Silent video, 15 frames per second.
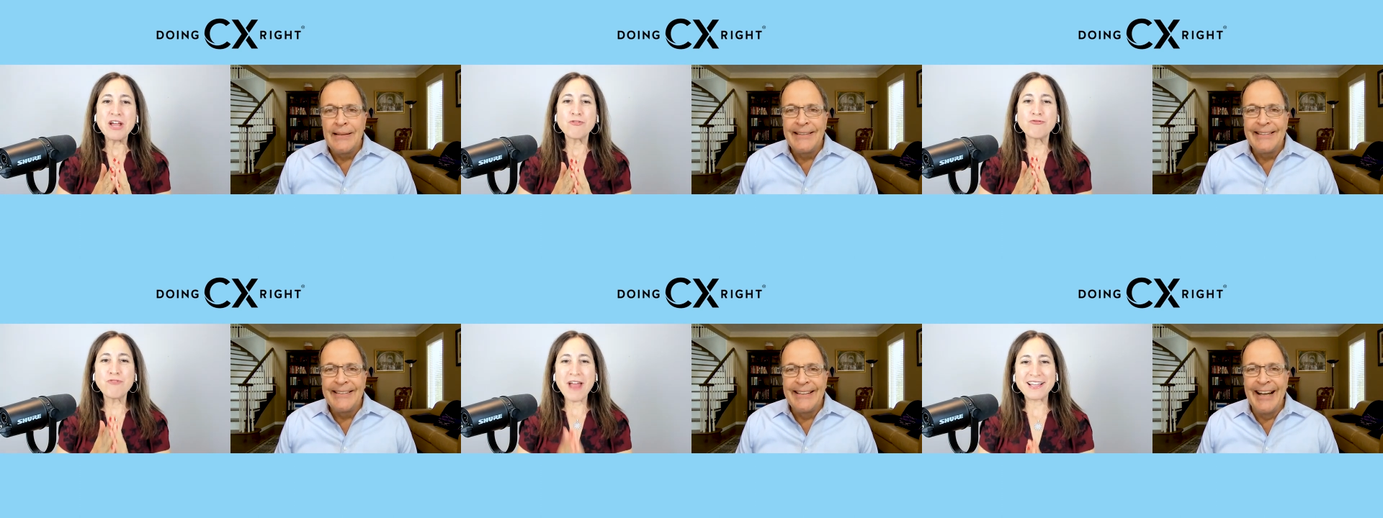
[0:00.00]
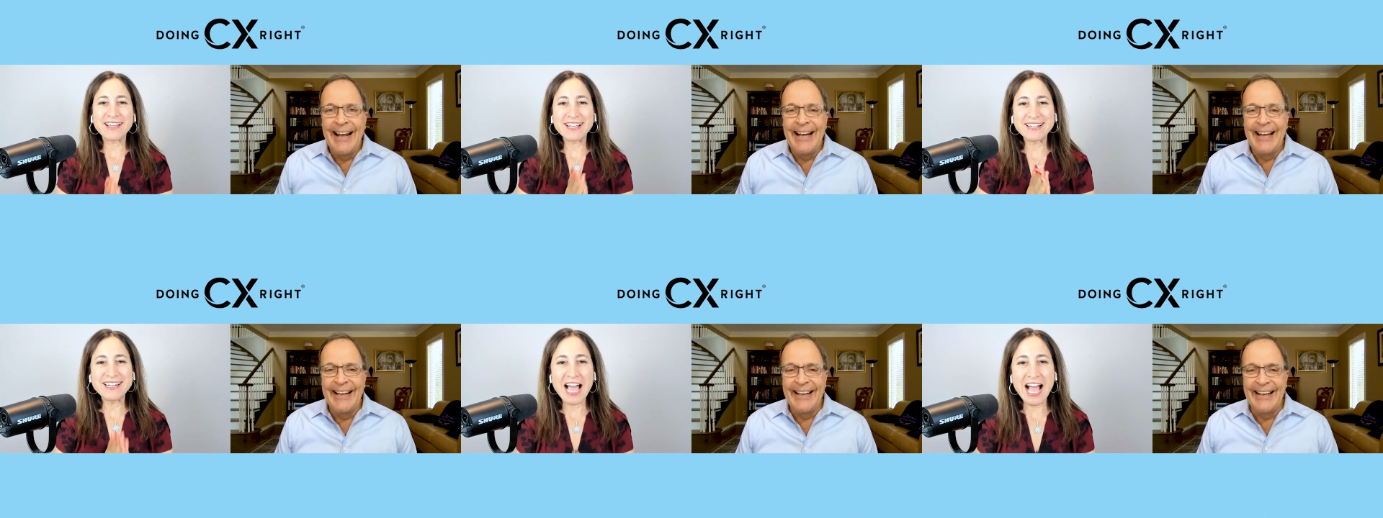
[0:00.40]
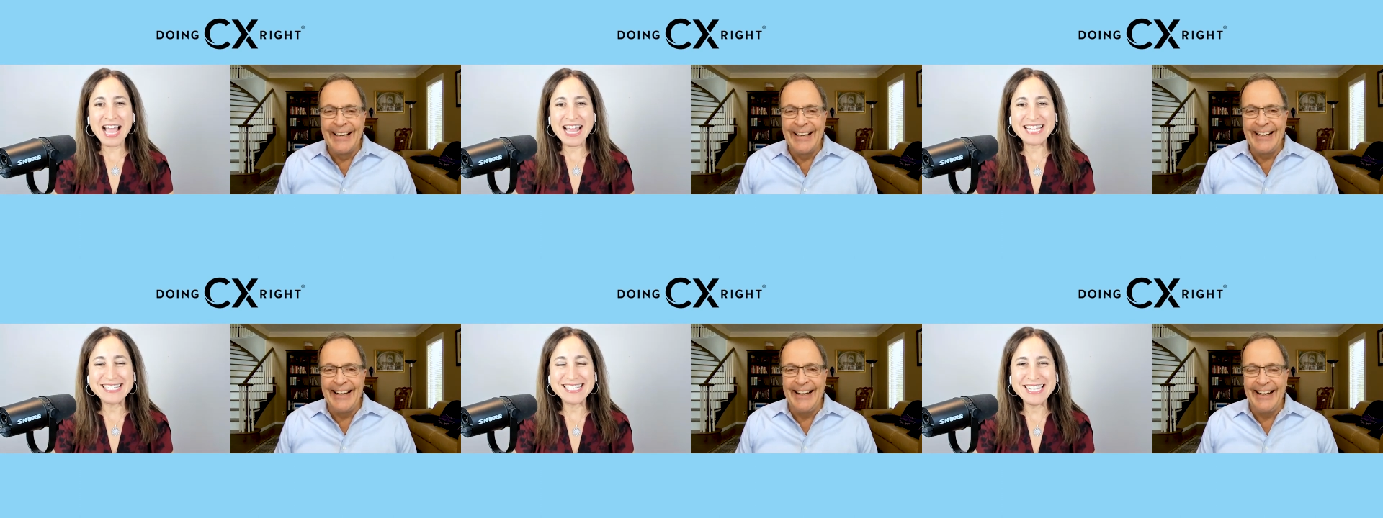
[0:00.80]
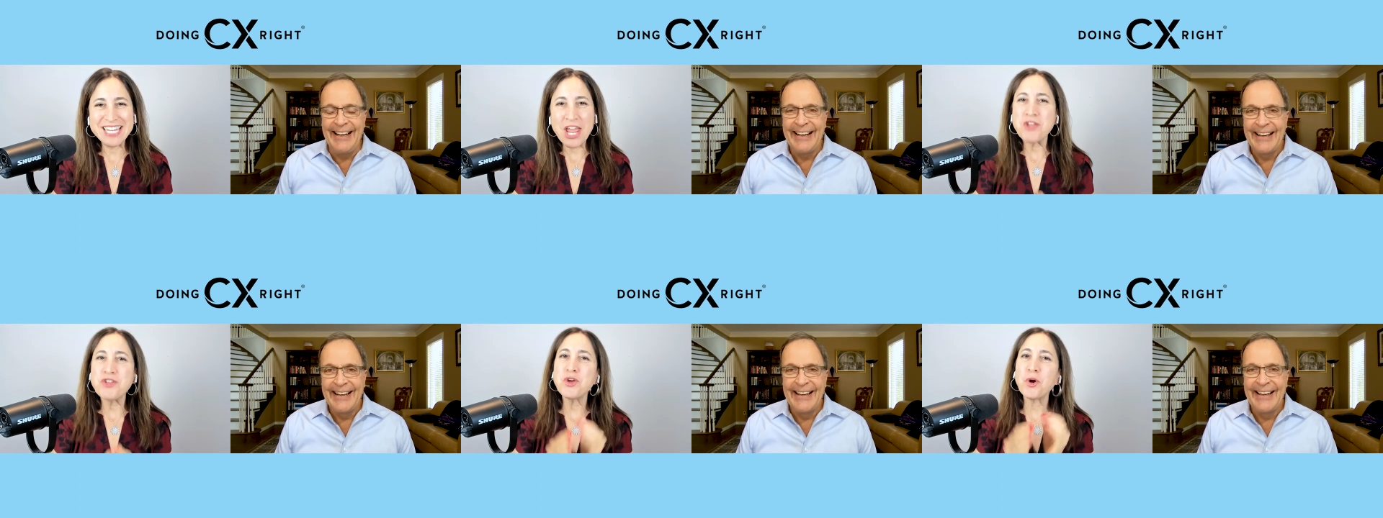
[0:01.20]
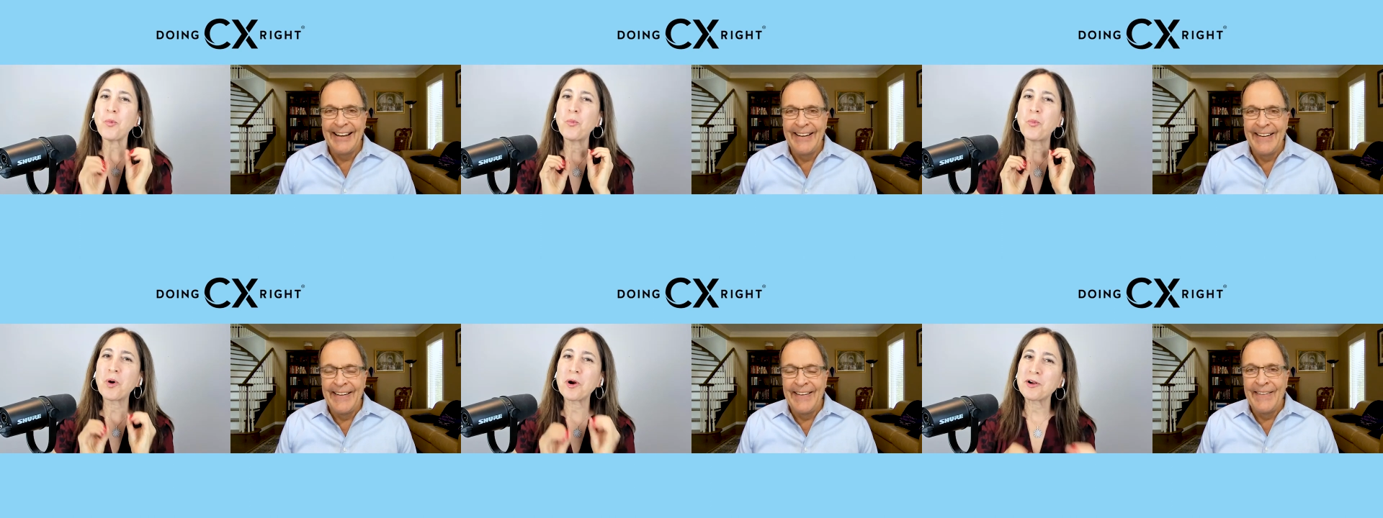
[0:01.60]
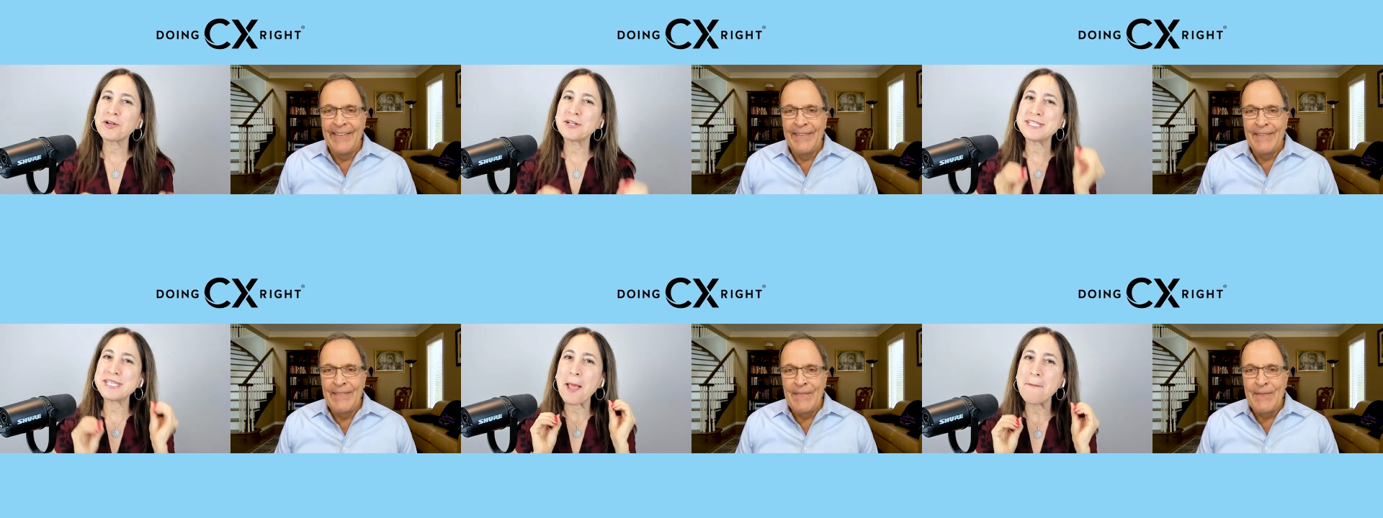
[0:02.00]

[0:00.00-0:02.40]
Speaker 1: recognize your words